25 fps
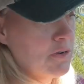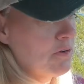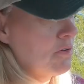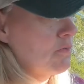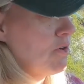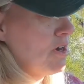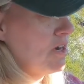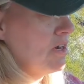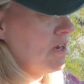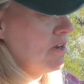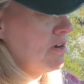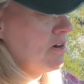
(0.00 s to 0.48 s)

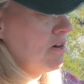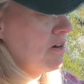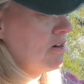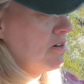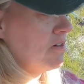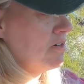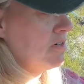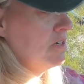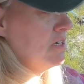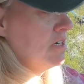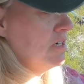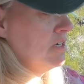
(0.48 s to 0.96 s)
right on
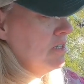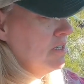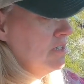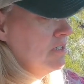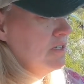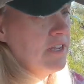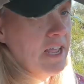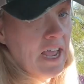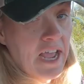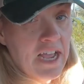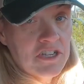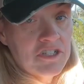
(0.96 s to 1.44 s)
our
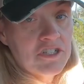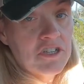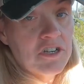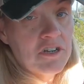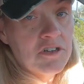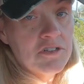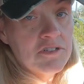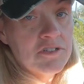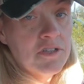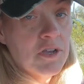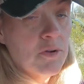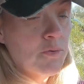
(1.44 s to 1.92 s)
dash
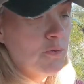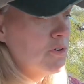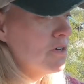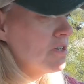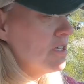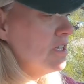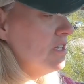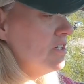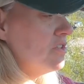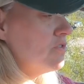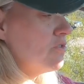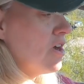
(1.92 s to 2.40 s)
here, so we're
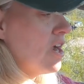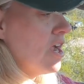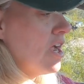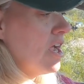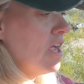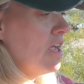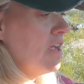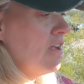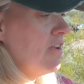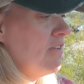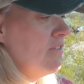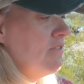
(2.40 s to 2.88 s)
going to
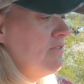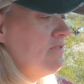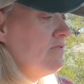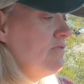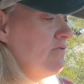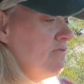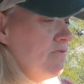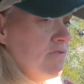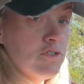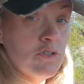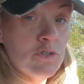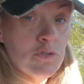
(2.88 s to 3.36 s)

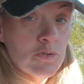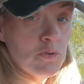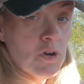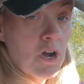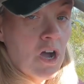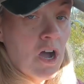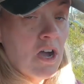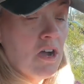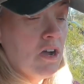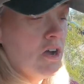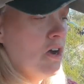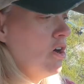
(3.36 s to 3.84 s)
drive to
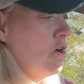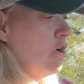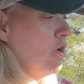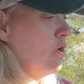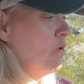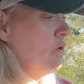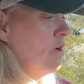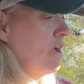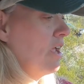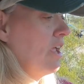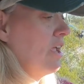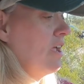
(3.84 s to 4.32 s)

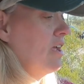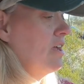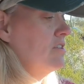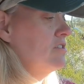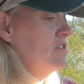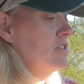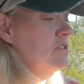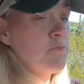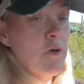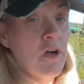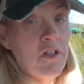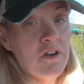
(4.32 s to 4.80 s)
Ajo and
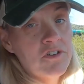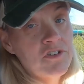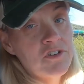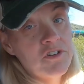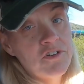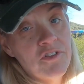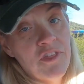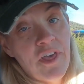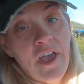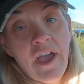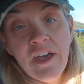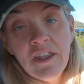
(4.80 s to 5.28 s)
just
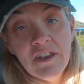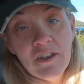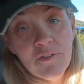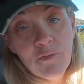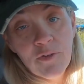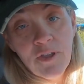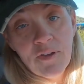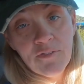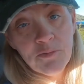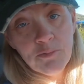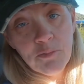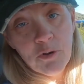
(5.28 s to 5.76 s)
monitor that, and if
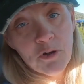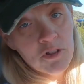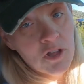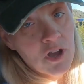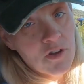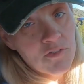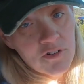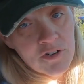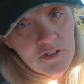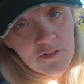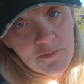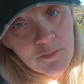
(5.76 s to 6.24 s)
we have to pull
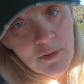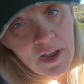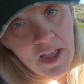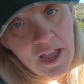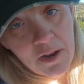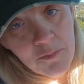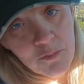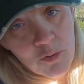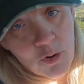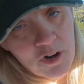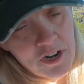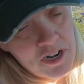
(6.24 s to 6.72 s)
over,
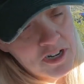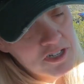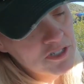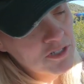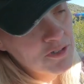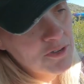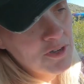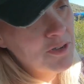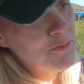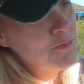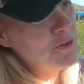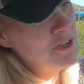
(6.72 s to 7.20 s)
add more air
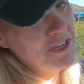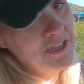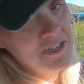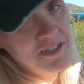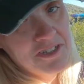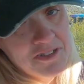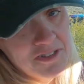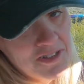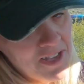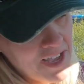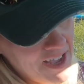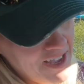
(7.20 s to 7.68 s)
to it, we can
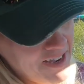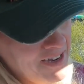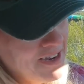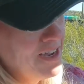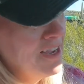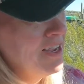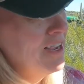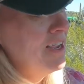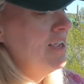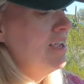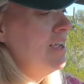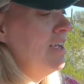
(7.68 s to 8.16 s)
do that,
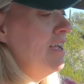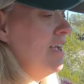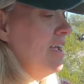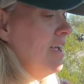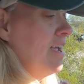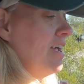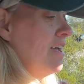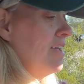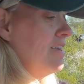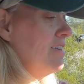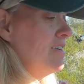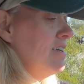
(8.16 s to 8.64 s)

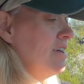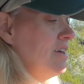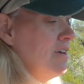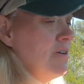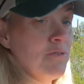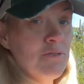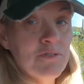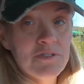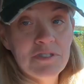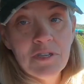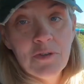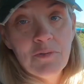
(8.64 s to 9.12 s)
and
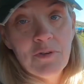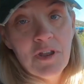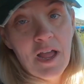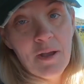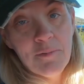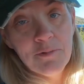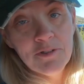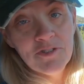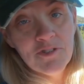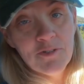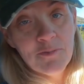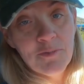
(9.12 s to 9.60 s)
we'll see what
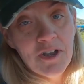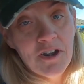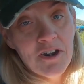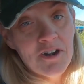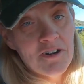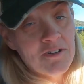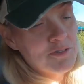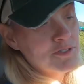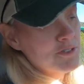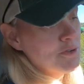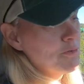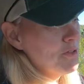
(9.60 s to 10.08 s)
happens from
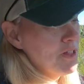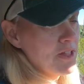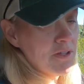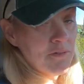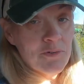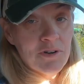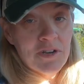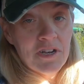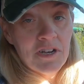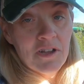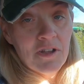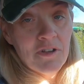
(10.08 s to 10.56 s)
there. So we're
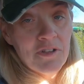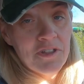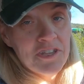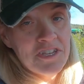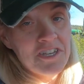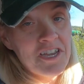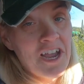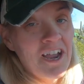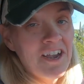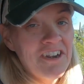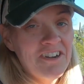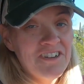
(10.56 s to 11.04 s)
going to go to the
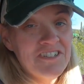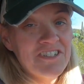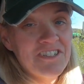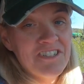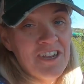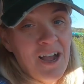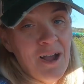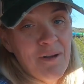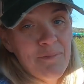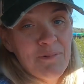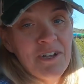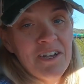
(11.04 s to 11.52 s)
tire
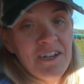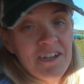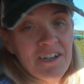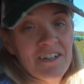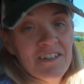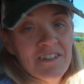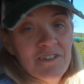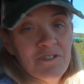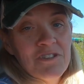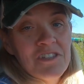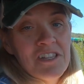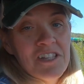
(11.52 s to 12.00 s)
shop.
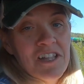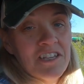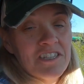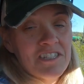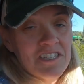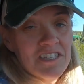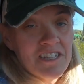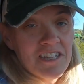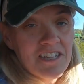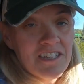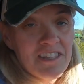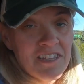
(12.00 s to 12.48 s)
Lucy
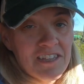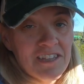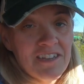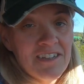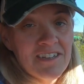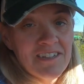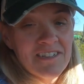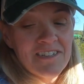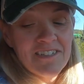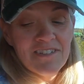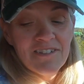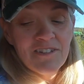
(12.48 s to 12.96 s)
likes to lick the
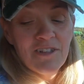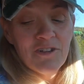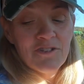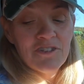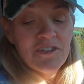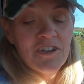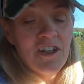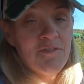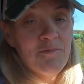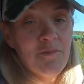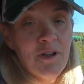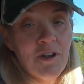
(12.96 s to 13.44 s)

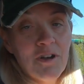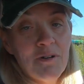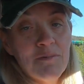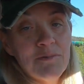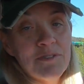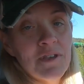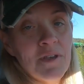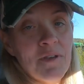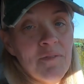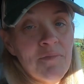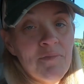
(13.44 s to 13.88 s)
lotion off my arms.